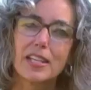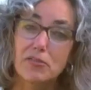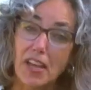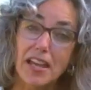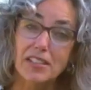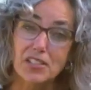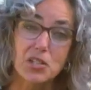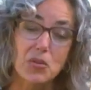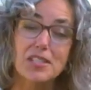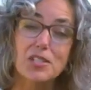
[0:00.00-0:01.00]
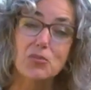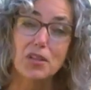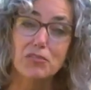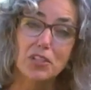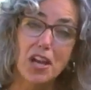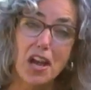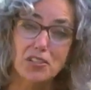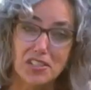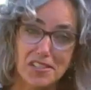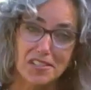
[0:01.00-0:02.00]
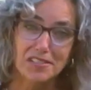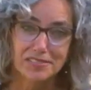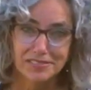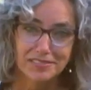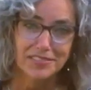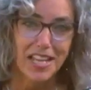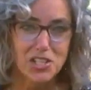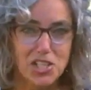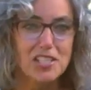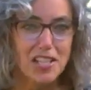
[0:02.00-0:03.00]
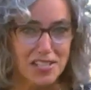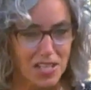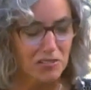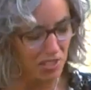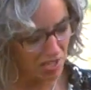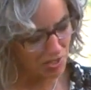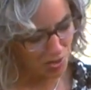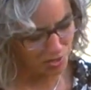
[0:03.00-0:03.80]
and told us if there's one thing she learned during her three terms in the Montana